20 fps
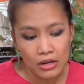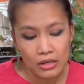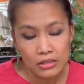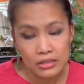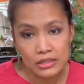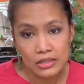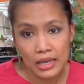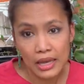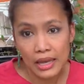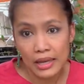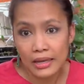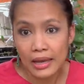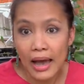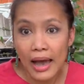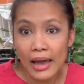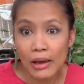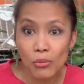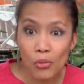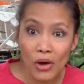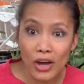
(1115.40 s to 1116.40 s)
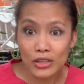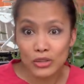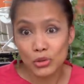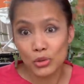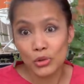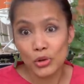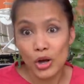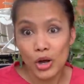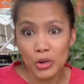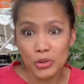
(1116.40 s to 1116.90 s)
say, I want to
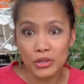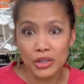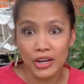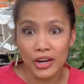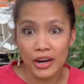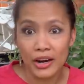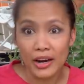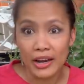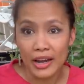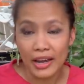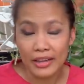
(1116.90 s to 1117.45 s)
go there.